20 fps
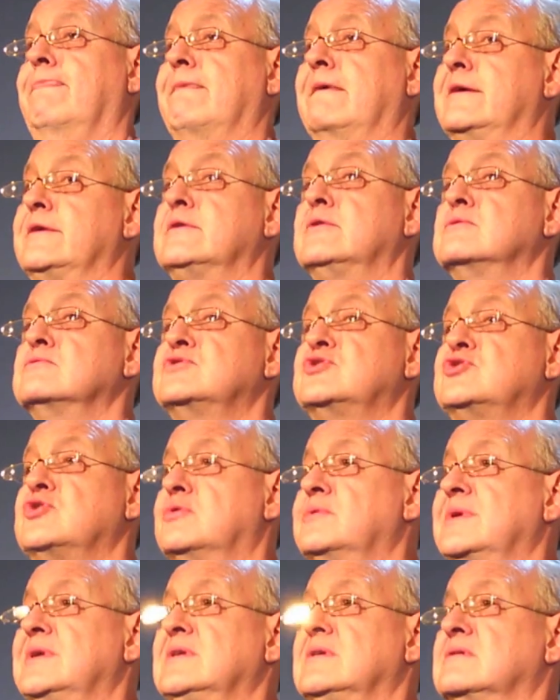I don't
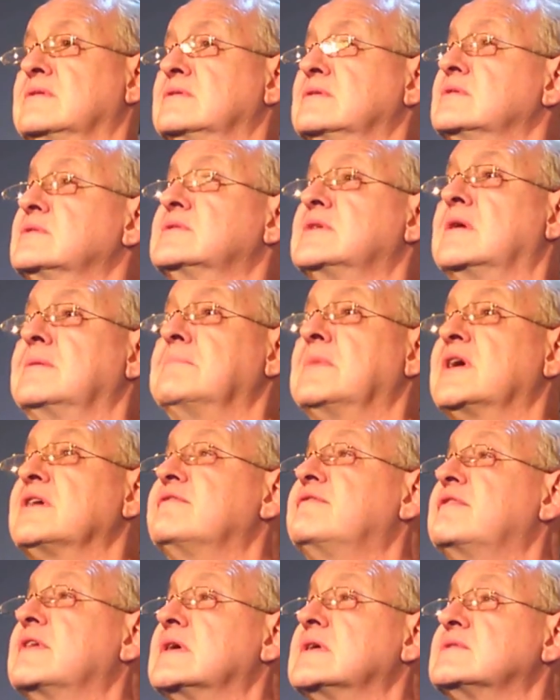show any of this on my
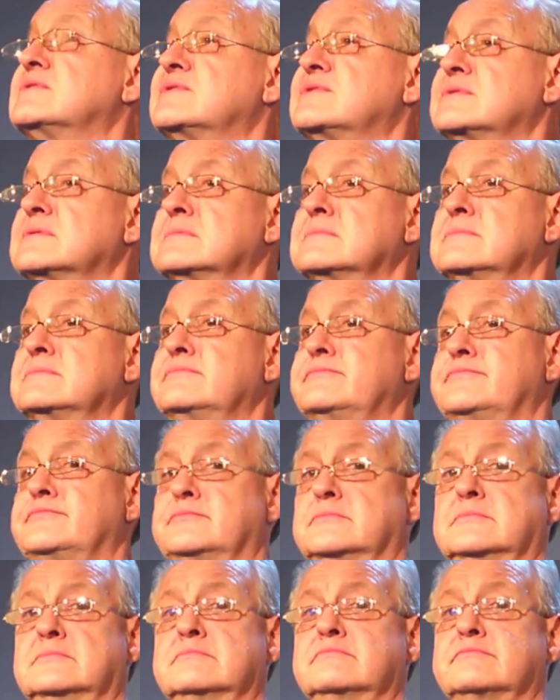face.
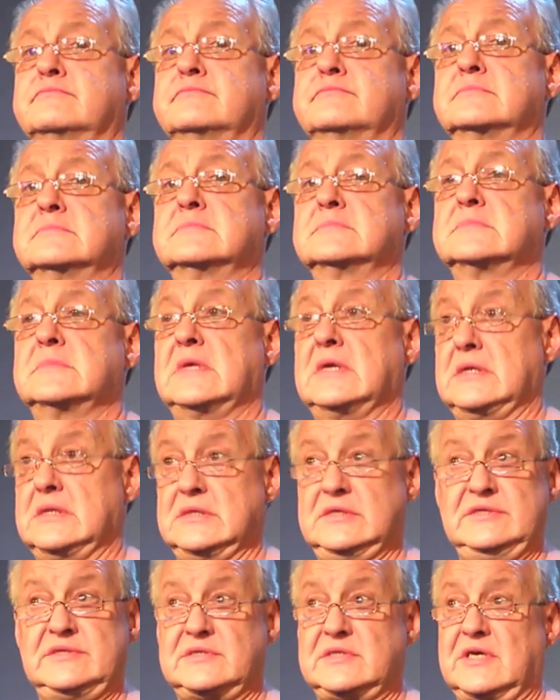At
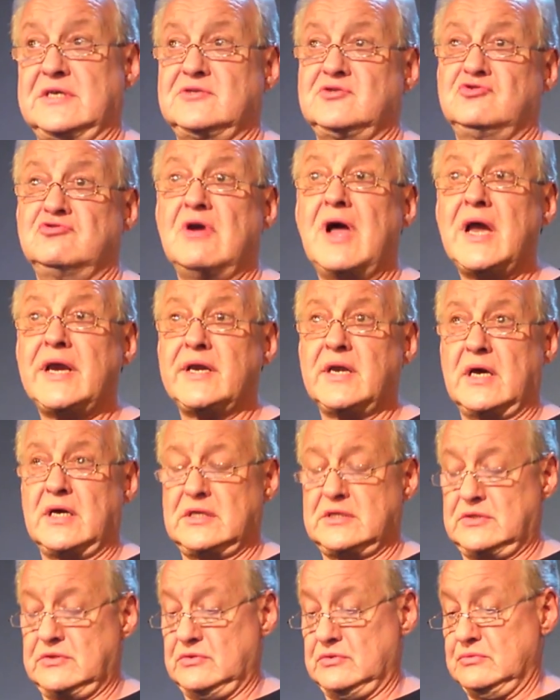least I try
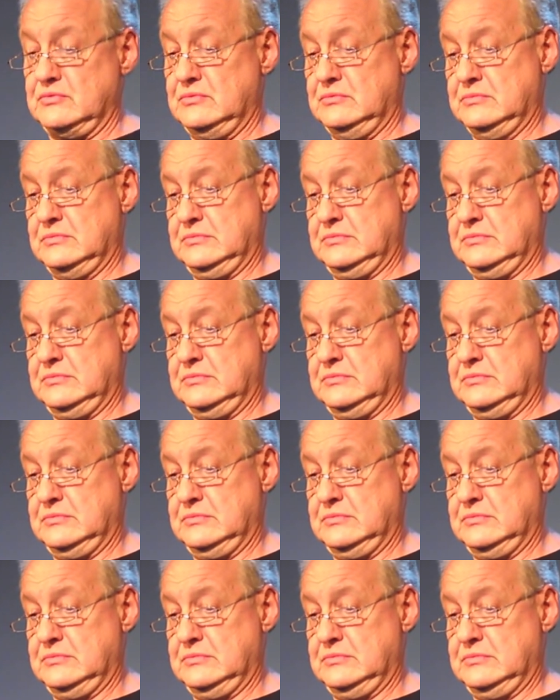not to.